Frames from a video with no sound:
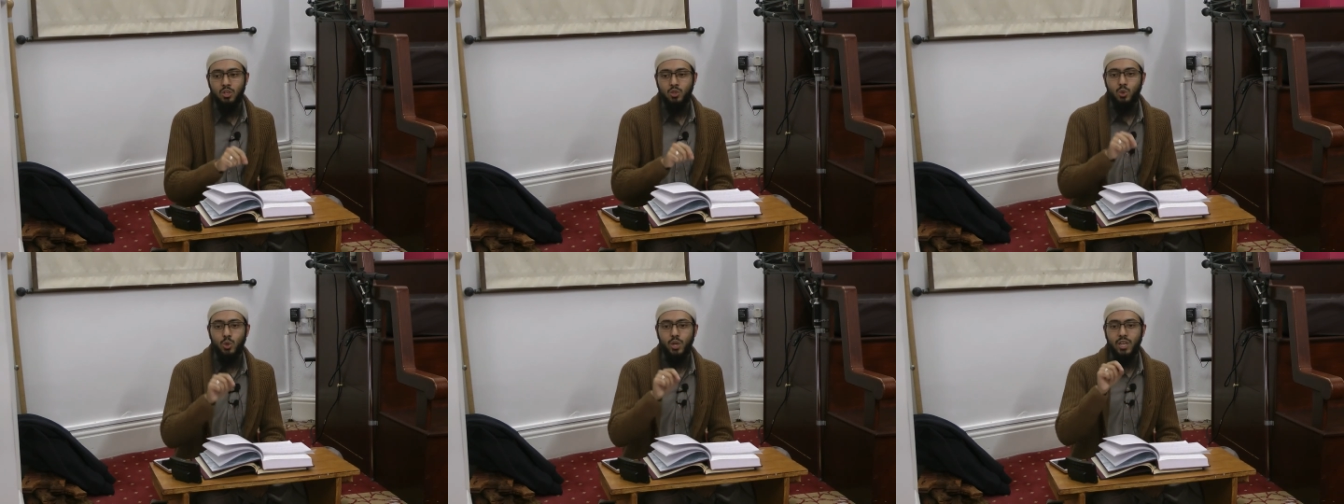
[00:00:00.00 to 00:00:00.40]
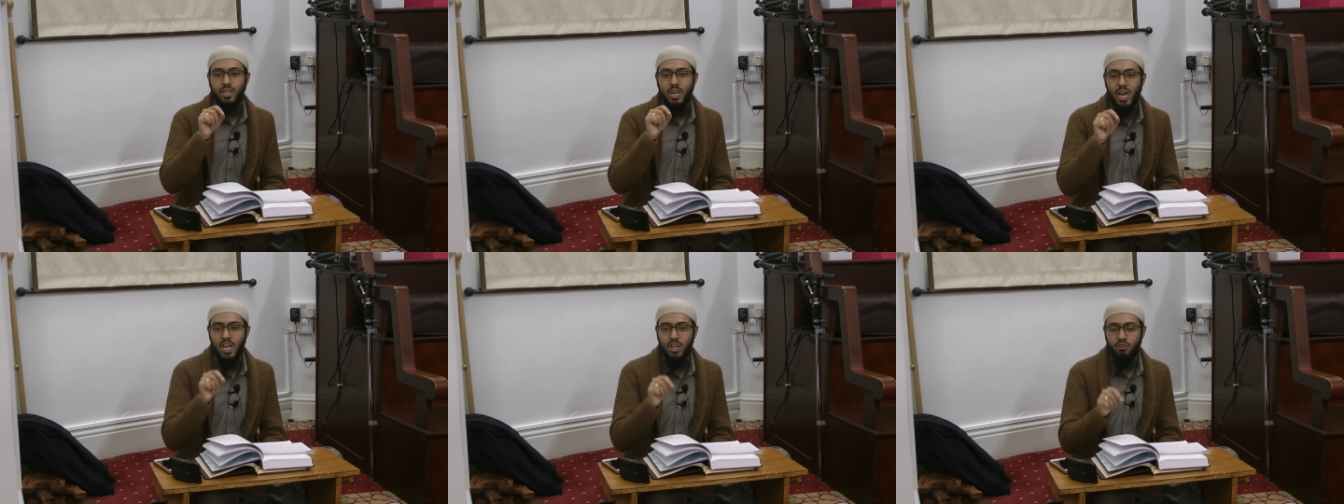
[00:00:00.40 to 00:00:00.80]
to
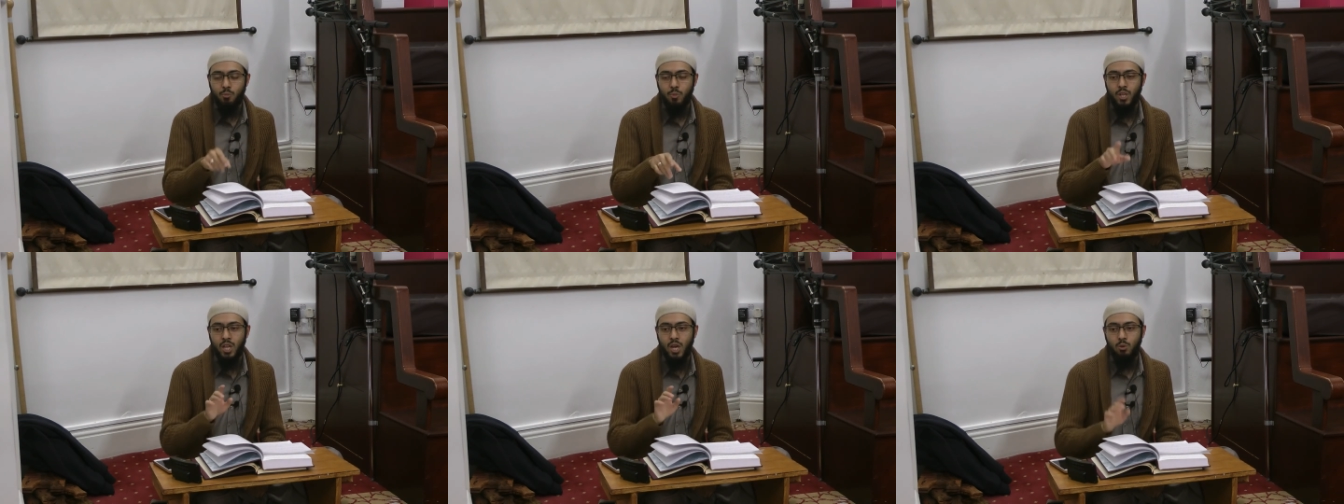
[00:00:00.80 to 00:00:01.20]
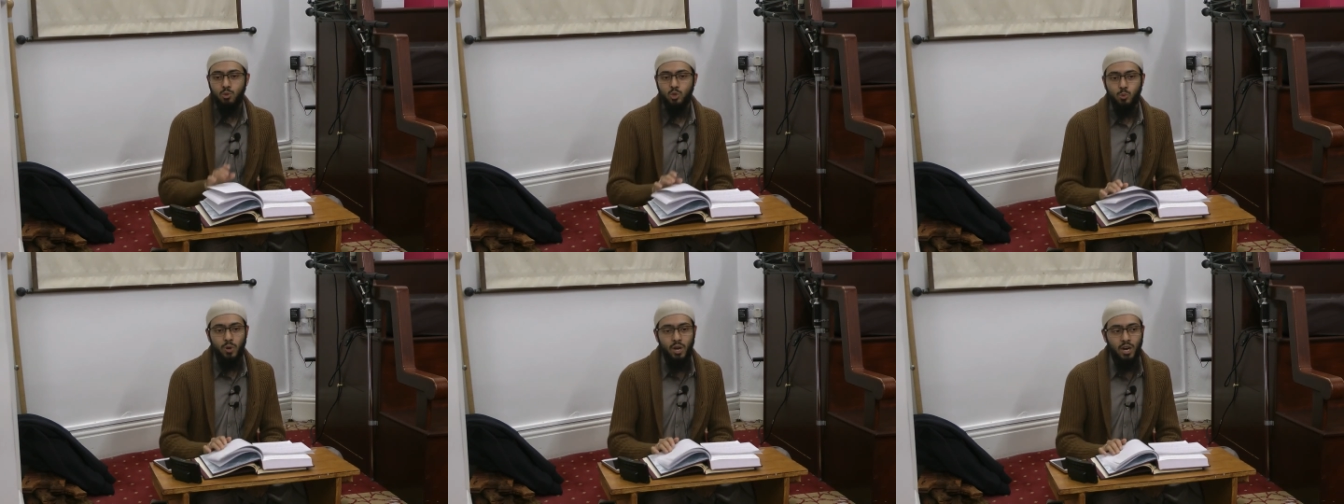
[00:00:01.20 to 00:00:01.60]
negate from Allah
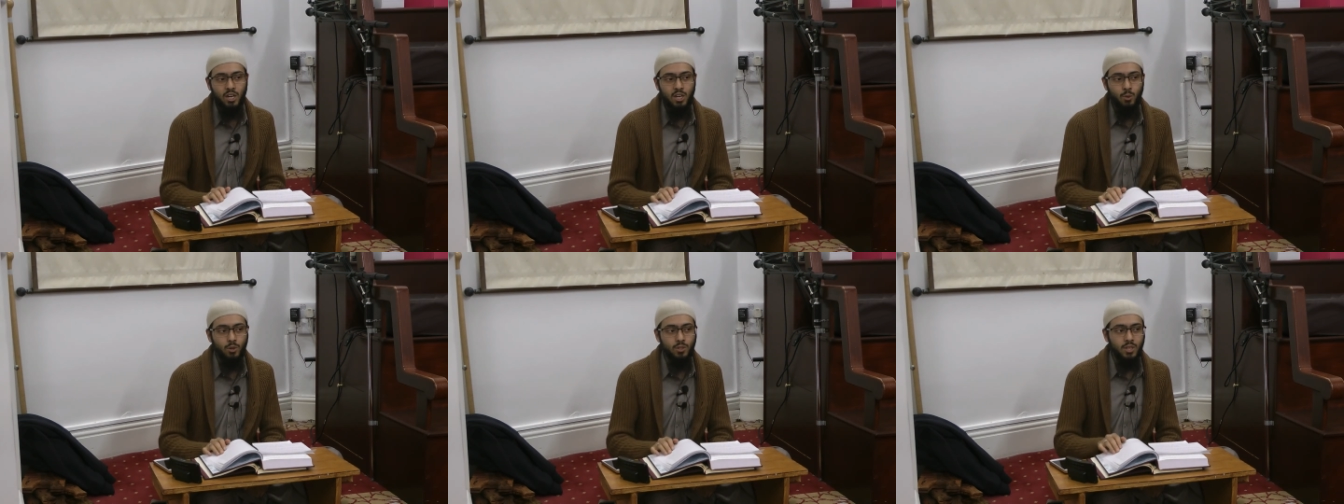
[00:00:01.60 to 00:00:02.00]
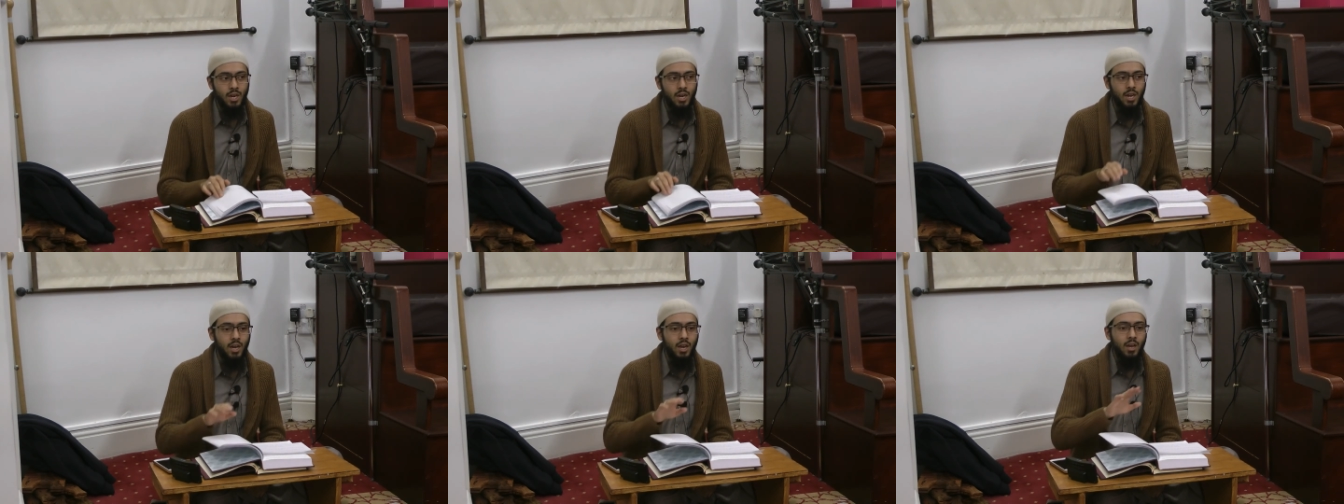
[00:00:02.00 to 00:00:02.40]
subhanahu wa
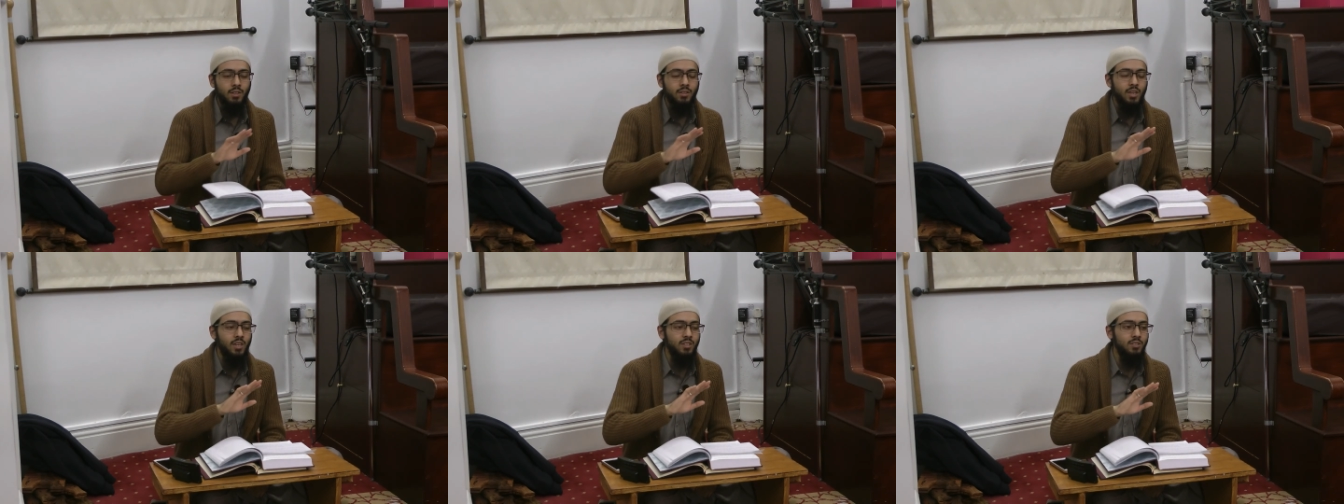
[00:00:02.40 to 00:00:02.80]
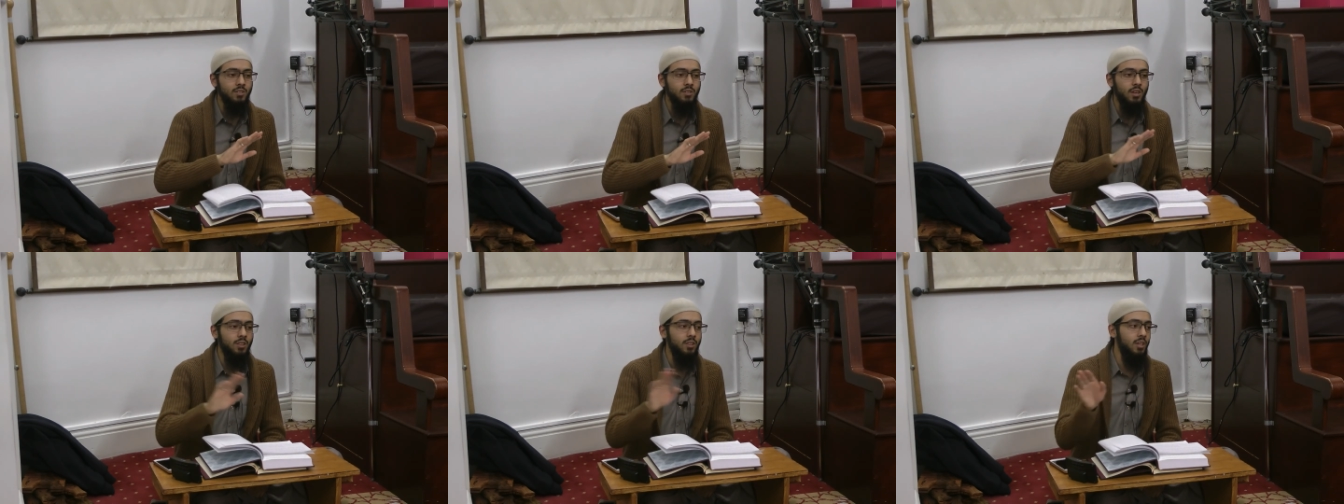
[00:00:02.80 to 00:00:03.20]
ta'ala, there is
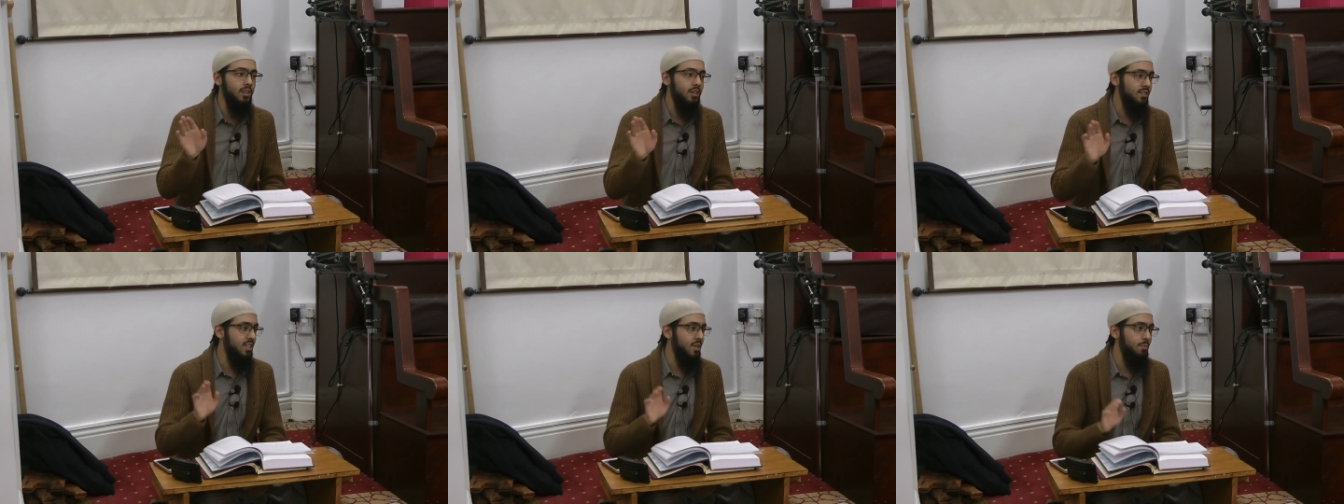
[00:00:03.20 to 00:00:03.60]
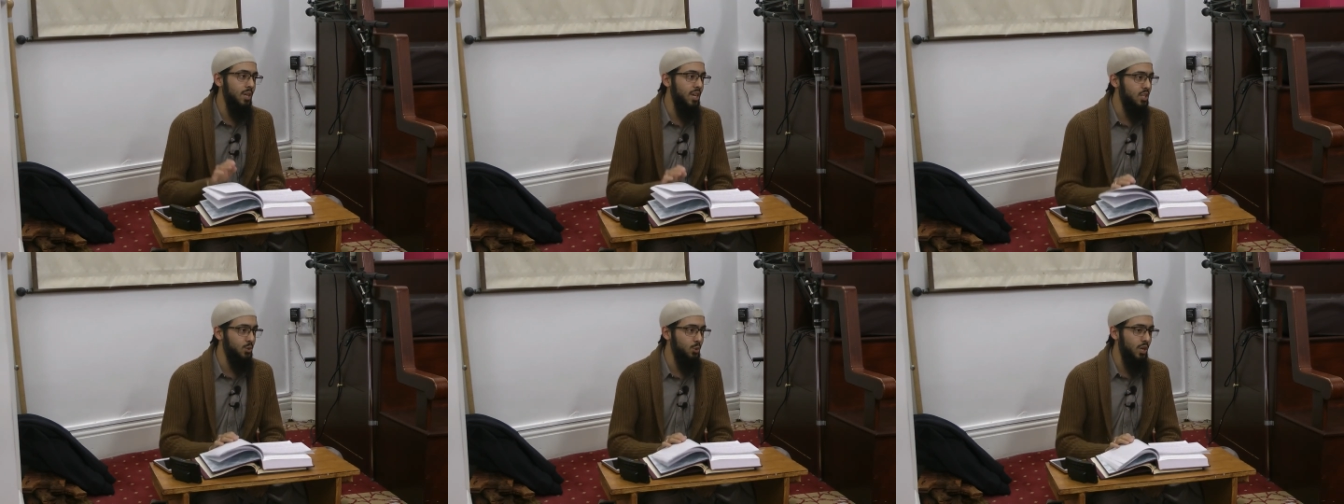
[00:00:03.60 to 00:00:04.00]
nothing similar to